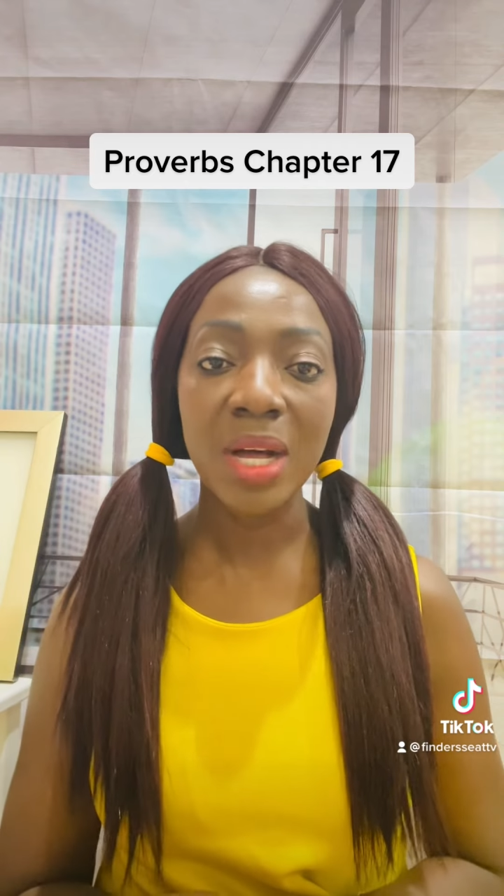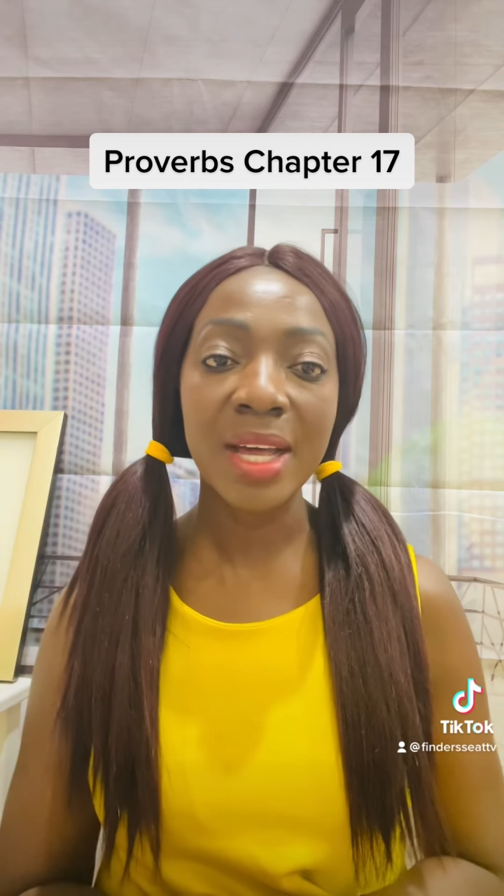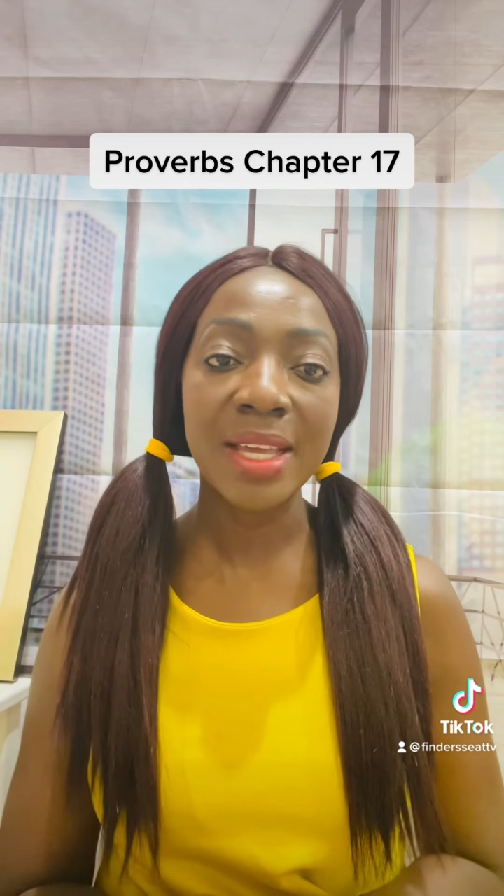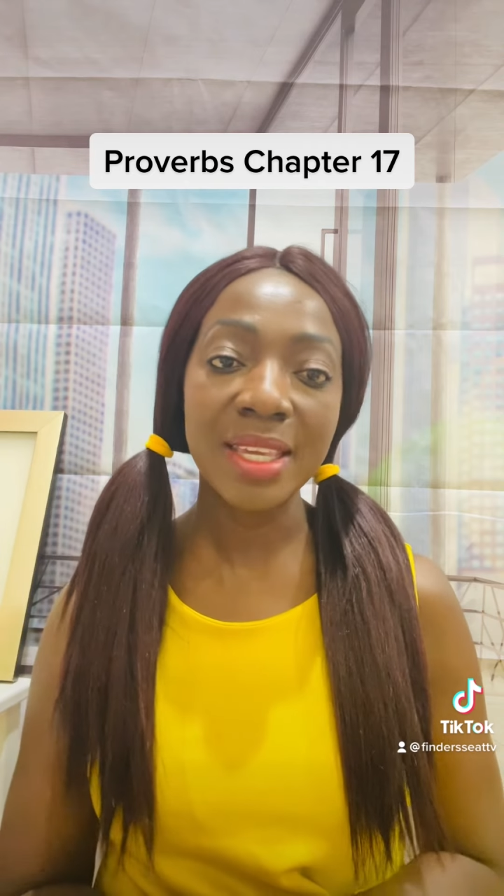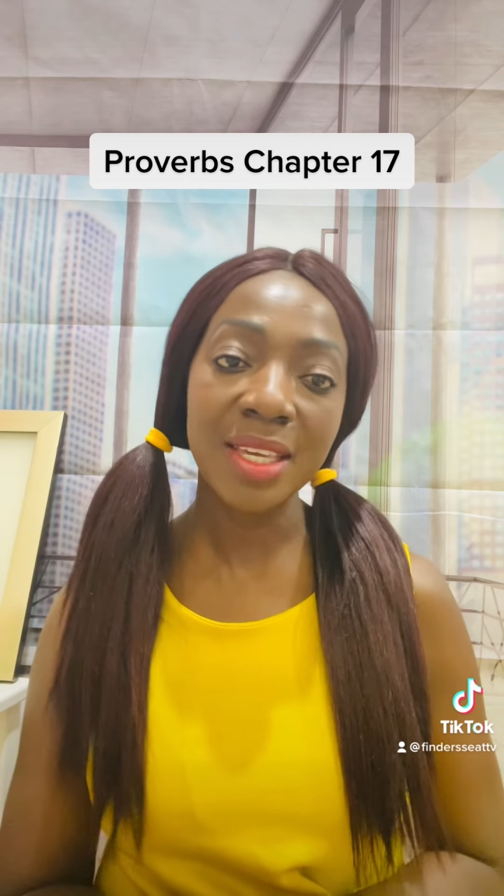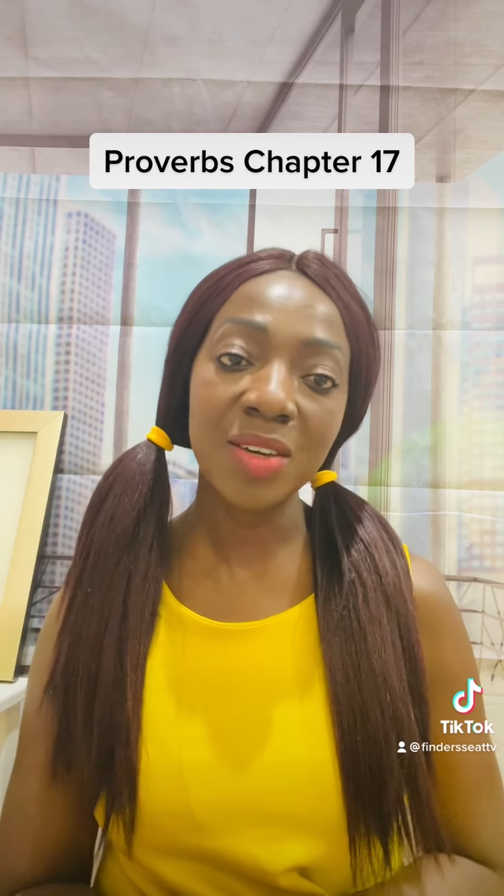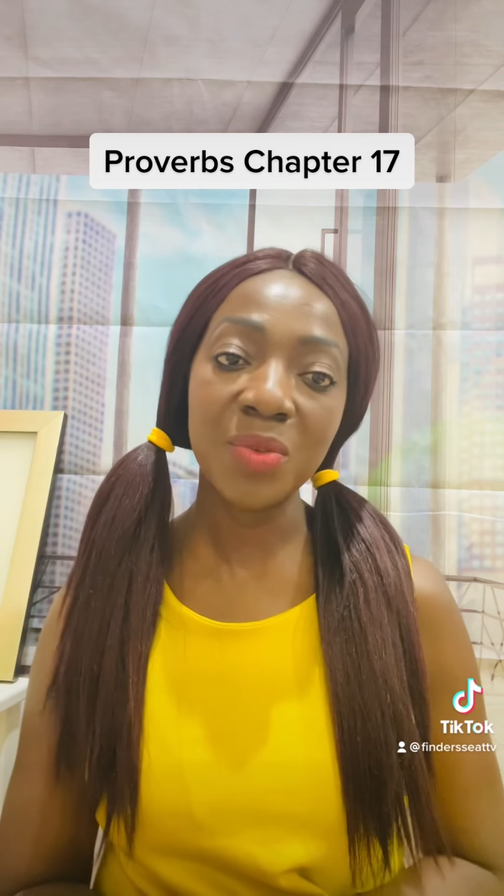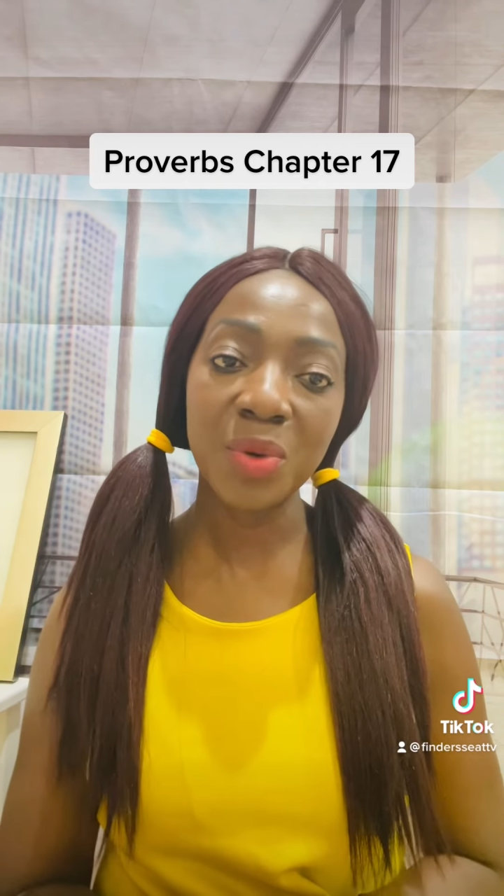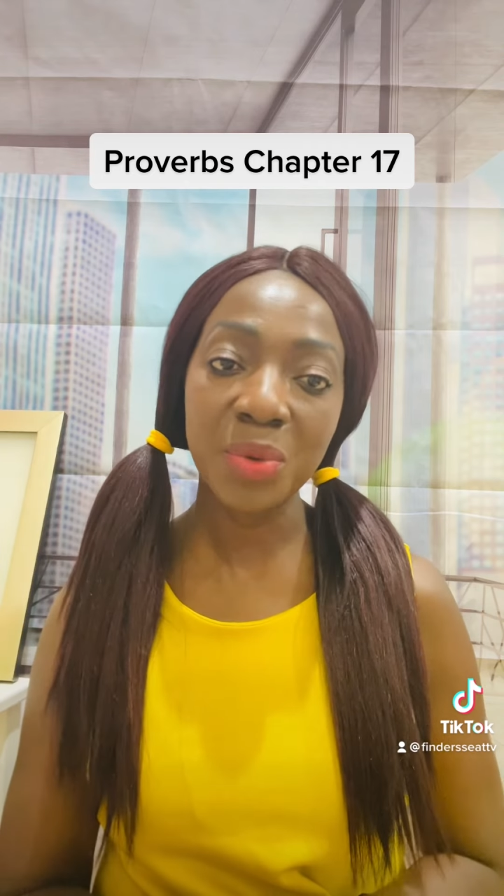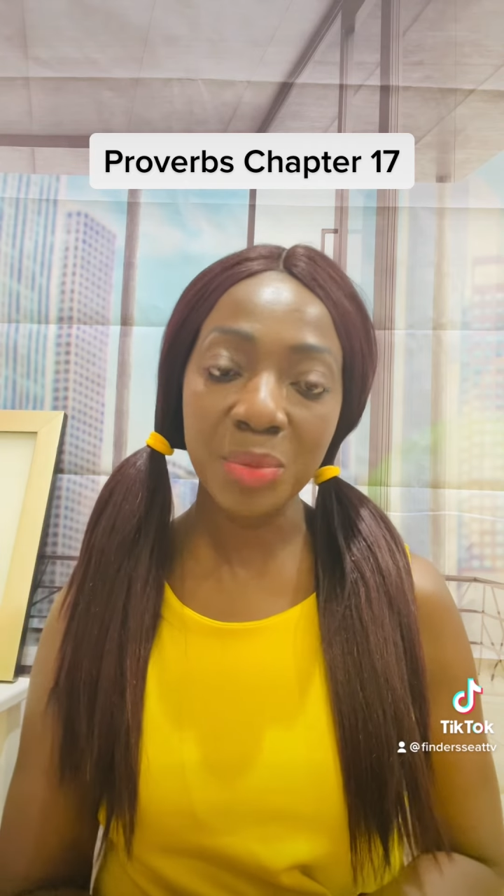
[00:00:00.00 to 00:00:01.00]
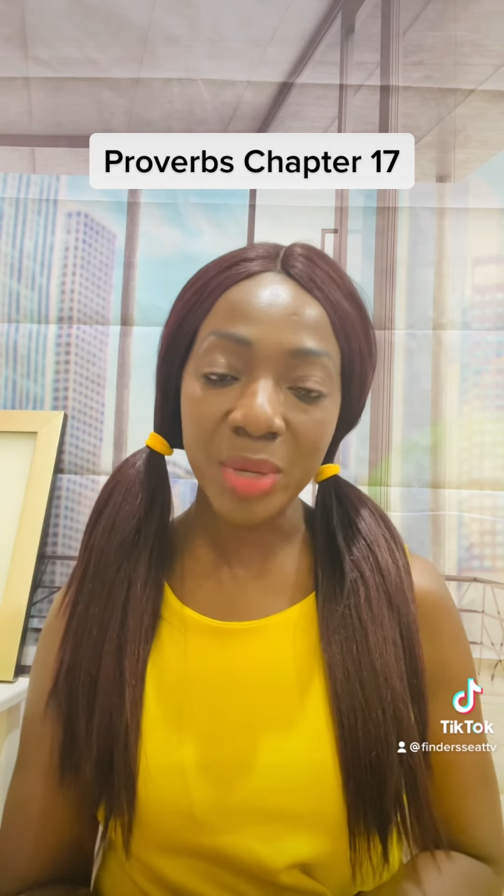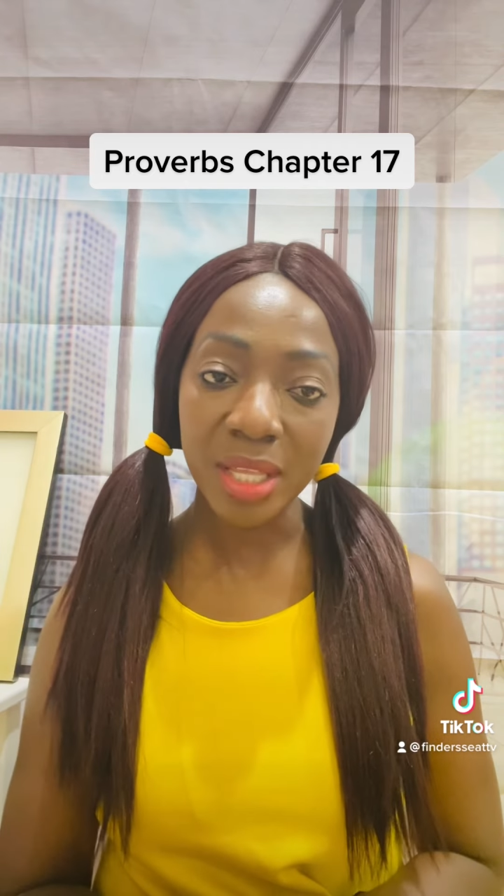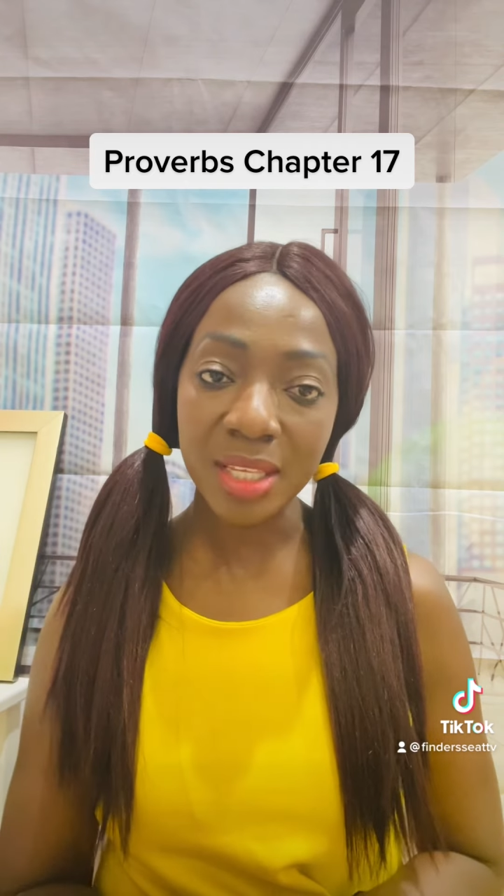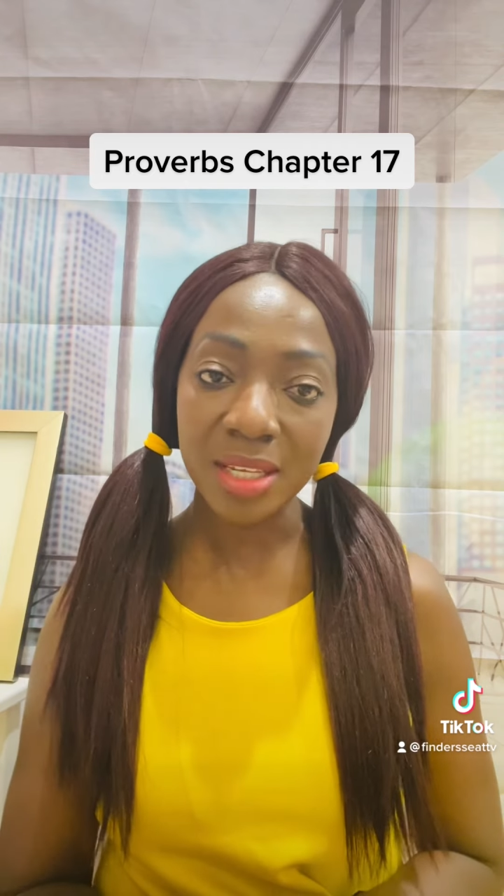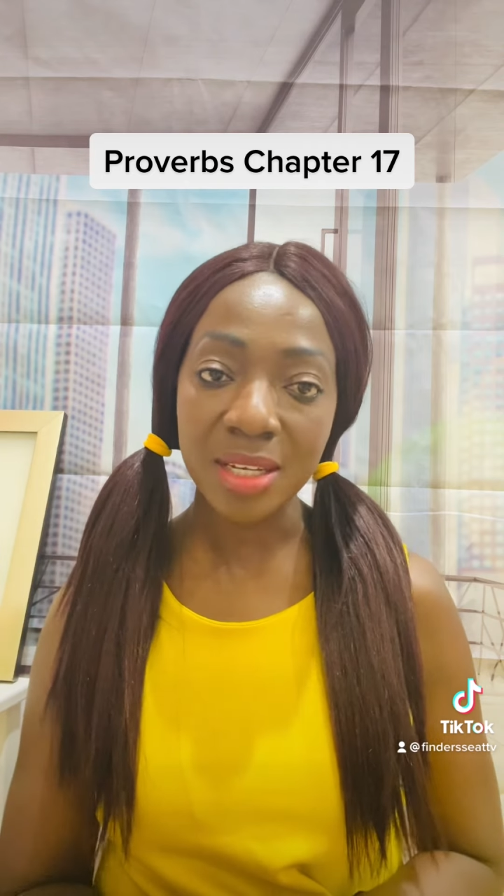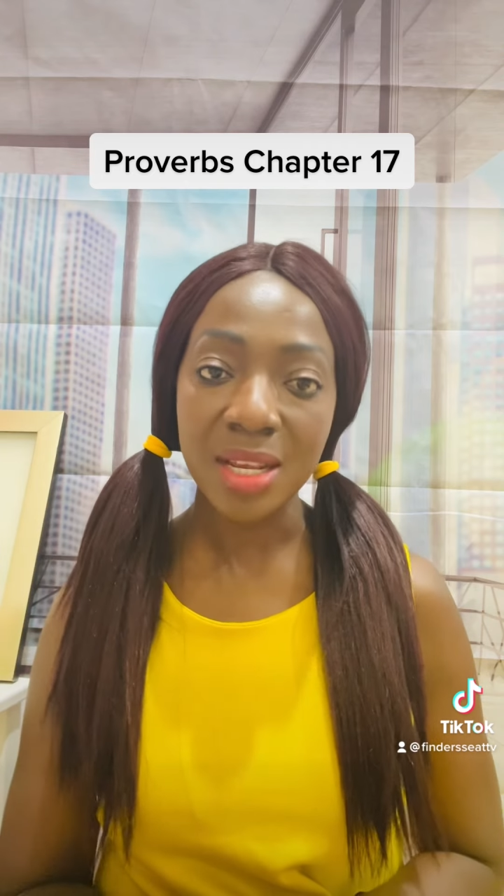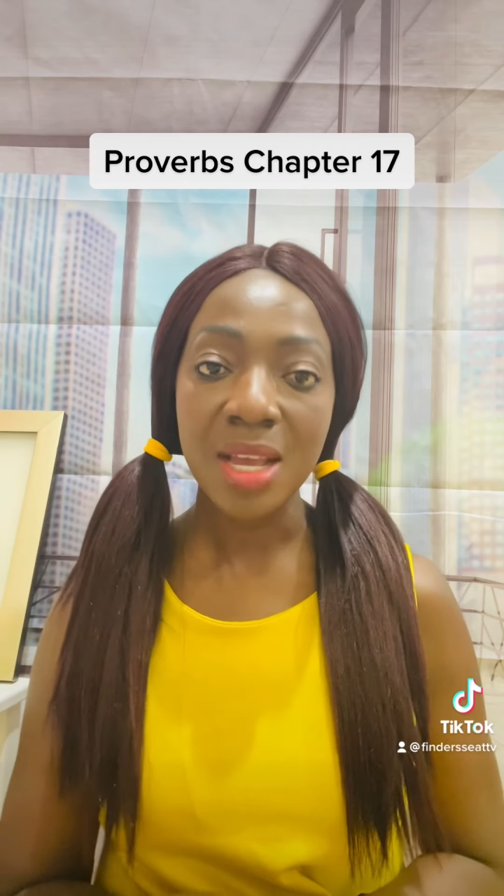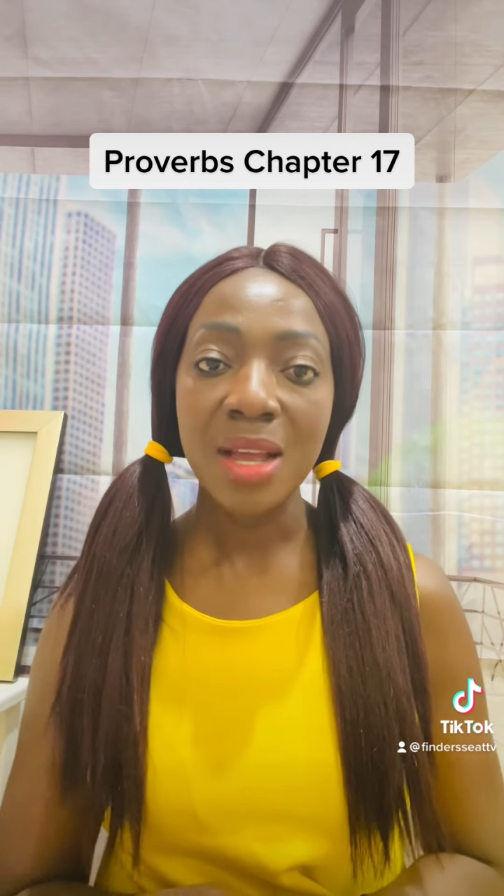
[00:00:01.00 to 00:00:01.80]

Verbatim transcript: are eager for rebellion,